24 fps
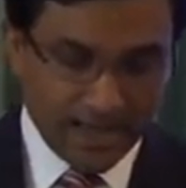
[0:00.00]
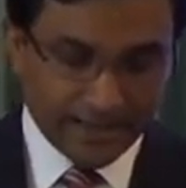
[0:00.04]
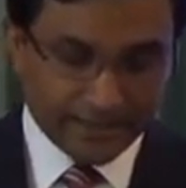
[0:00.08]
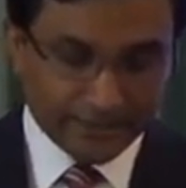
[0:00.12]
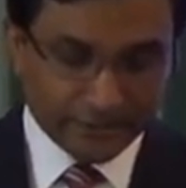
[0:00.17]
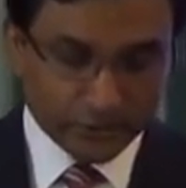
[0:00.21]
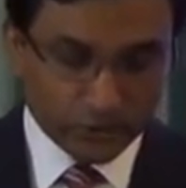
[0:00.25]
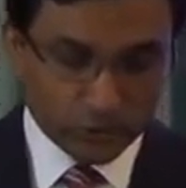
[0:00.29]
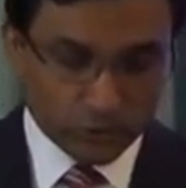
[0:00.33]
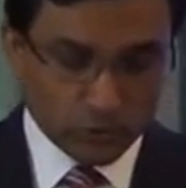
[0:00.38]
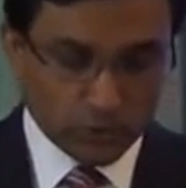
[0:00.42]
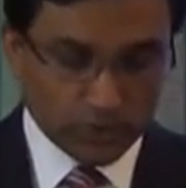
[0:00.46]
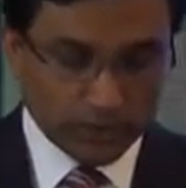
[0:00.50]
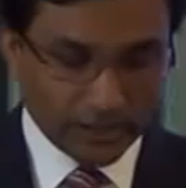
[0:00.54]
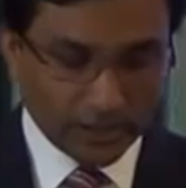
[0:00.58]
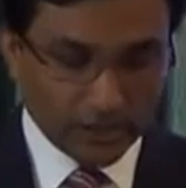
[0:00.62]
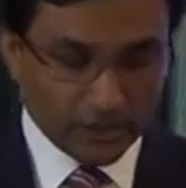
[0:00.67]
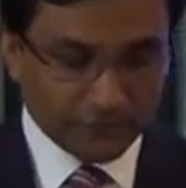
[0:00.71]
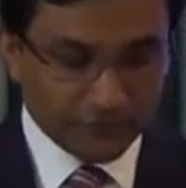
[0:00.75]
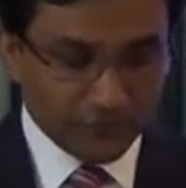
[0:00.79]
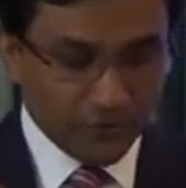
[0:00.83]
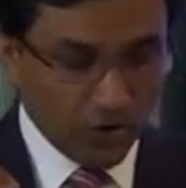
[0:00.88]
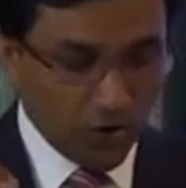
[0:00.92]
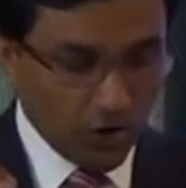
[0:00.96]
and ruler
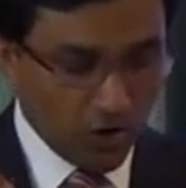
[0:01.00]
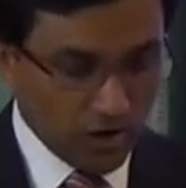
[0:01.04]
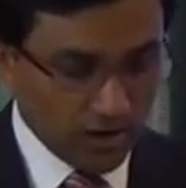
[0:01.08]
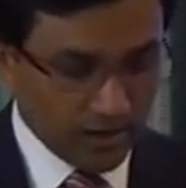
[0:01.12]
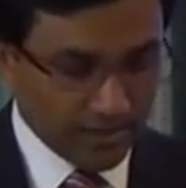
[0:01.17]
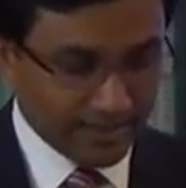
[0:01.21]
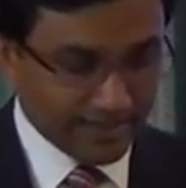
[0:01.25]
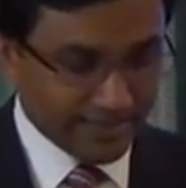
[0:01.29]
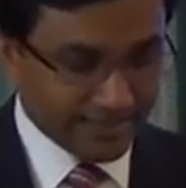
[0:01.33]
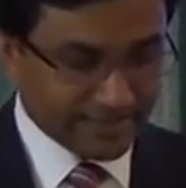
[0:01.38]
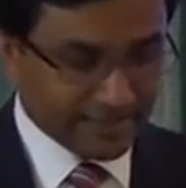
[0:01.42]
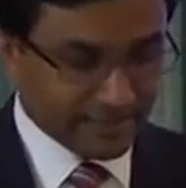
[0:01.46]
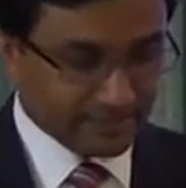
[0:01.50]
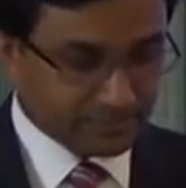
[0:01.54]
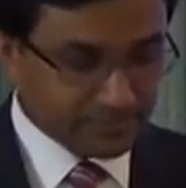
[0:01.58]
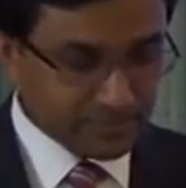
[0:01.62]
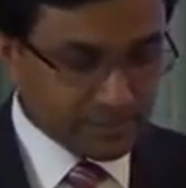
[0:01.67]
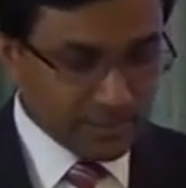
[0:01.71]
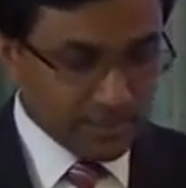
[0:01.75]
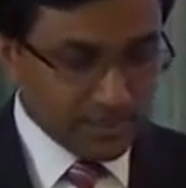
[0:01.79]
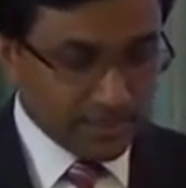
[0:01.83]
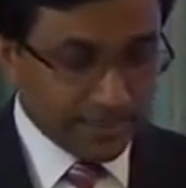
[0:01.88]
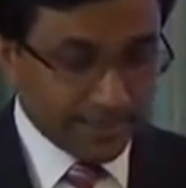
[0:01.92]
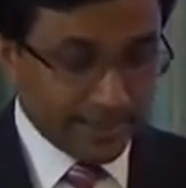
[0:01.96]
of all Egypt.